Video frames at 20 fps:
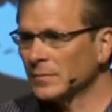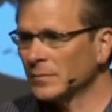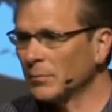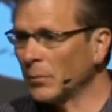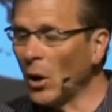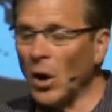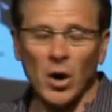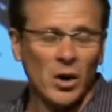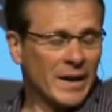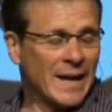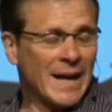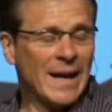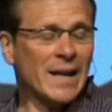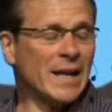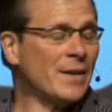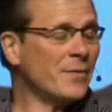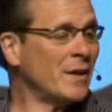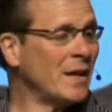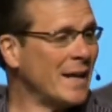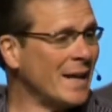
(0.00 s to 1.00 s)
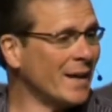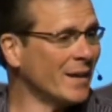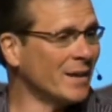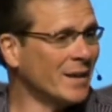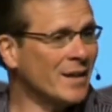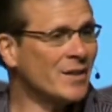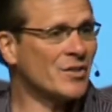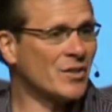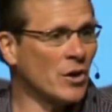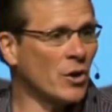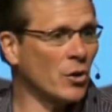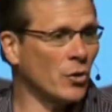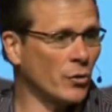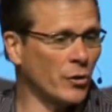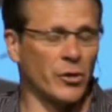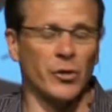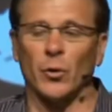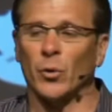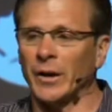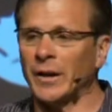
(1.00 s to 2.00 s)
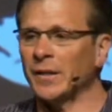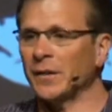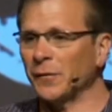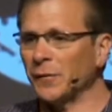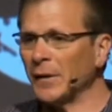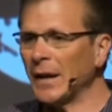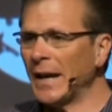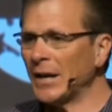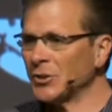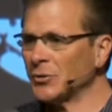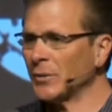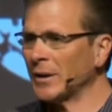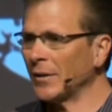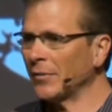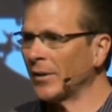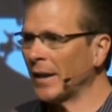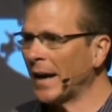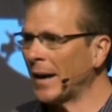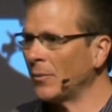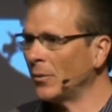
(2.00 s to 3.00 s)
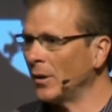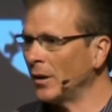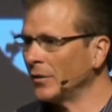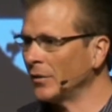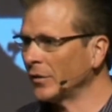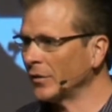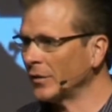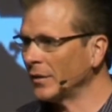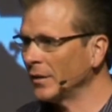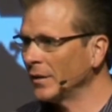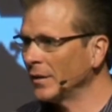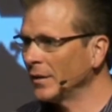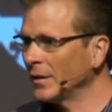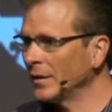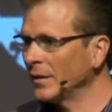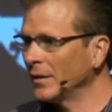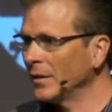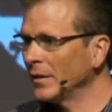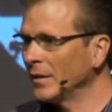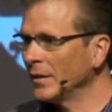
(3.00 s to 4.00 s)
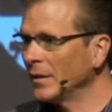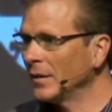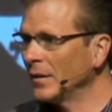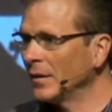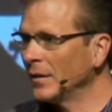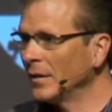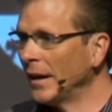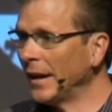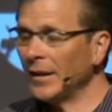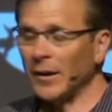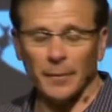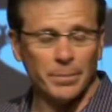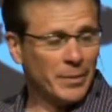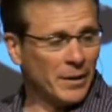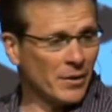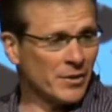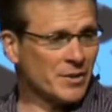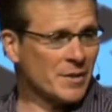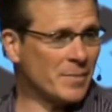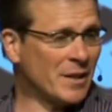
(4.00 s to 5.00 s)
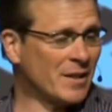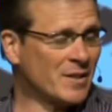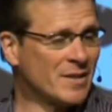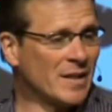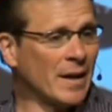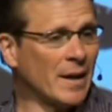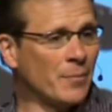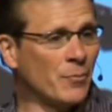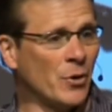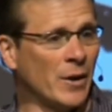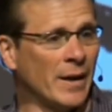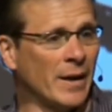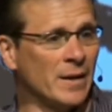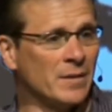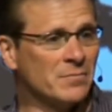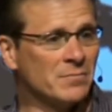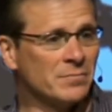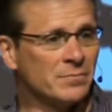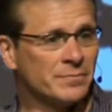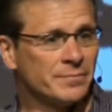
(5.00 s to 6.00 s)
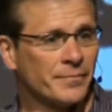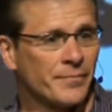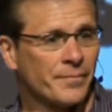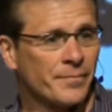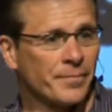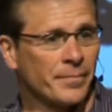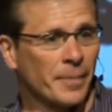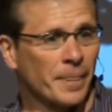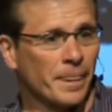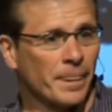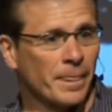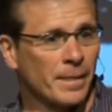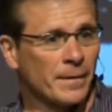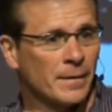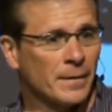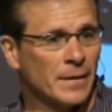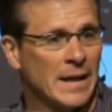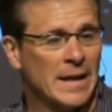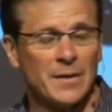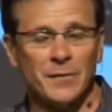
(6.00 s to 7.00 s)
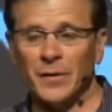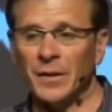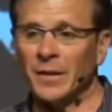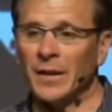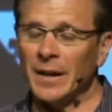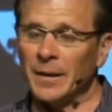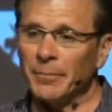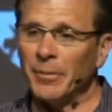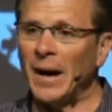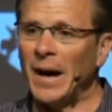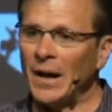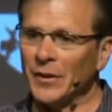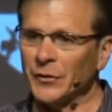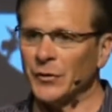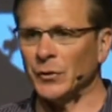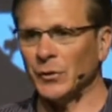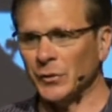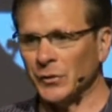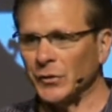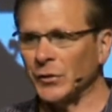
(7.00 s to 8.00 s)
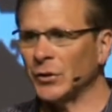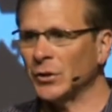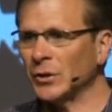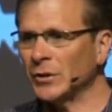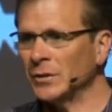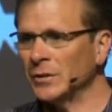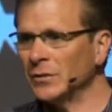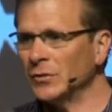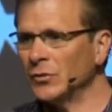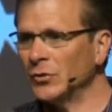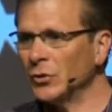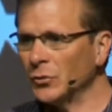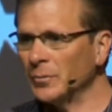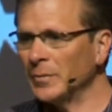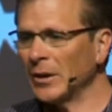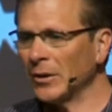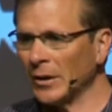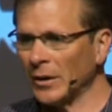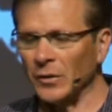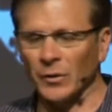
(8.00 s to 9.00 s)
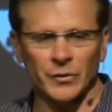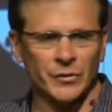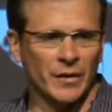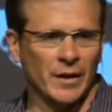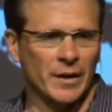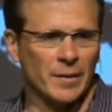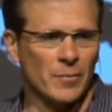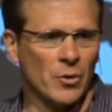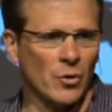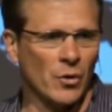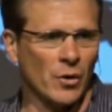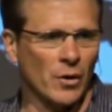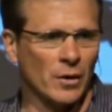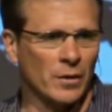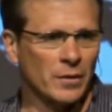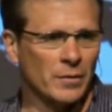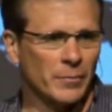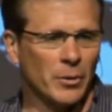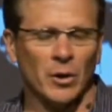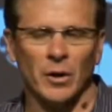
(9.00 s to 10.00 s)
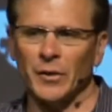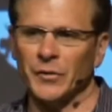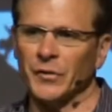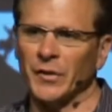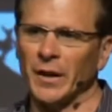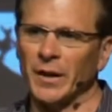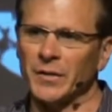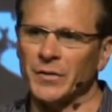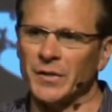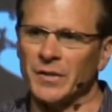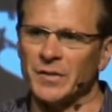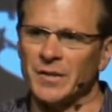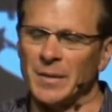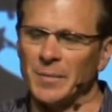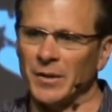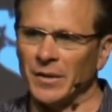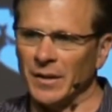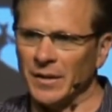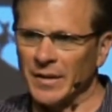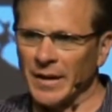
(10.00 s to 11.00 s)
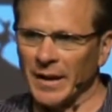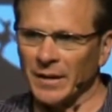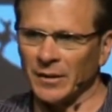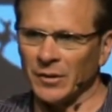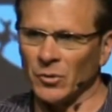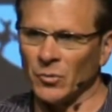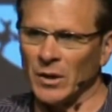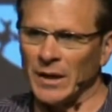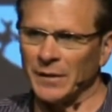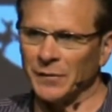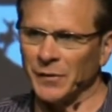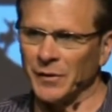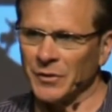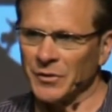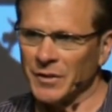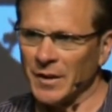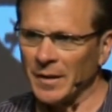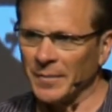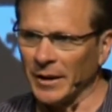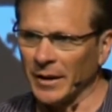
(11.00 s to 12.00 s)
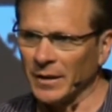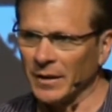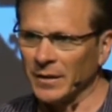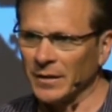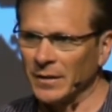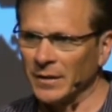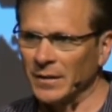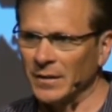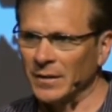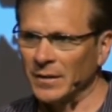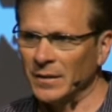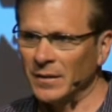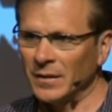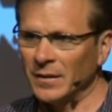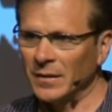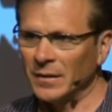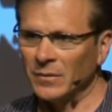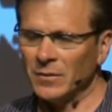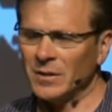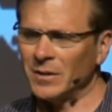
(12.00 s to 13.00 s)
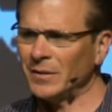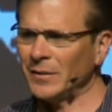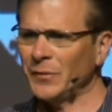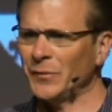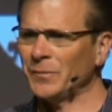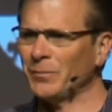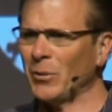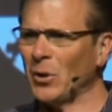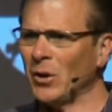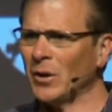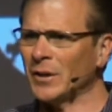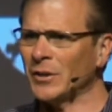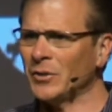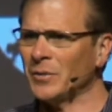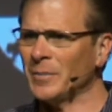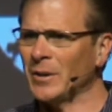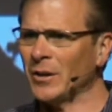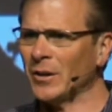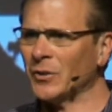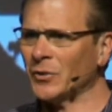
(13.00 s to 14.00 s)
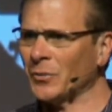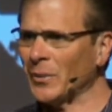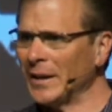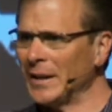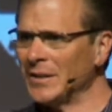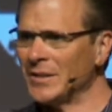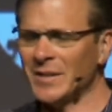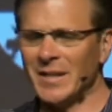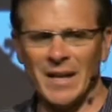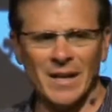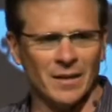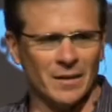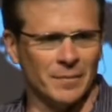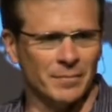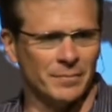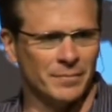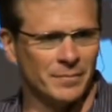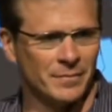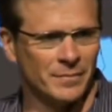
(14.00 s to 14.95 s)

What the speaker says: Paul can't even heal his own thorn in the flesh, whatever that was. And there appears to be a time when even the apostles couldn't do miracles anymore. Paul says to Timothy, take a little wine for your stomach. Well, if Paul could do miracles, why didn't he just heal him?